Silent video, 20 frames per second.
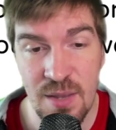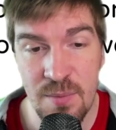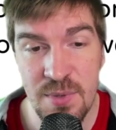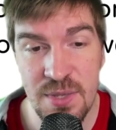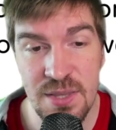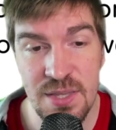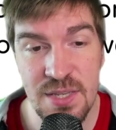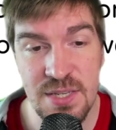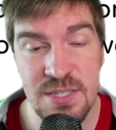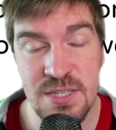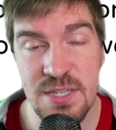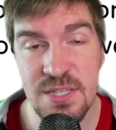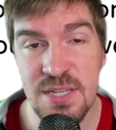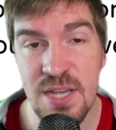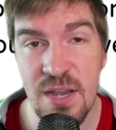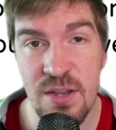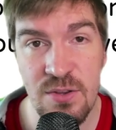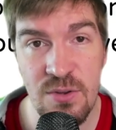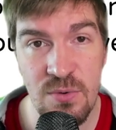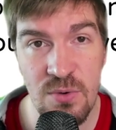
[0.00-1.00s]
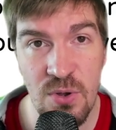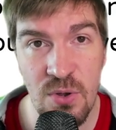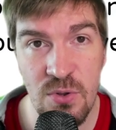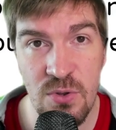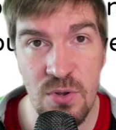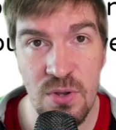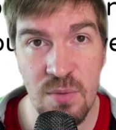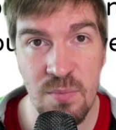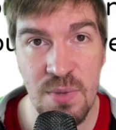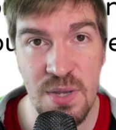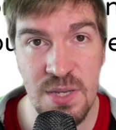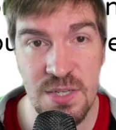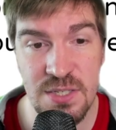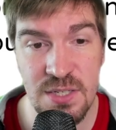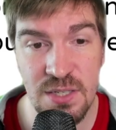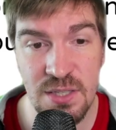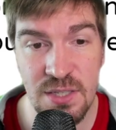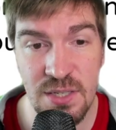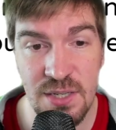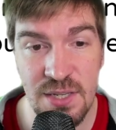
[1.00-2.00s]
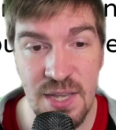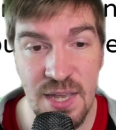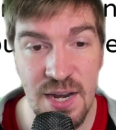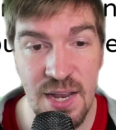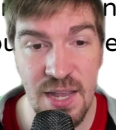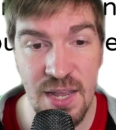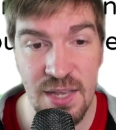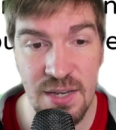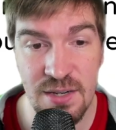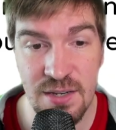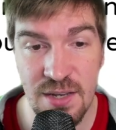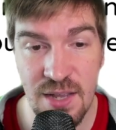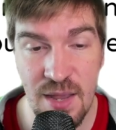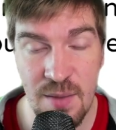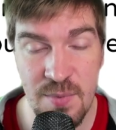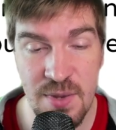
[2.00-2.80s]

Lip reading: this is how you know you can basically get ahead.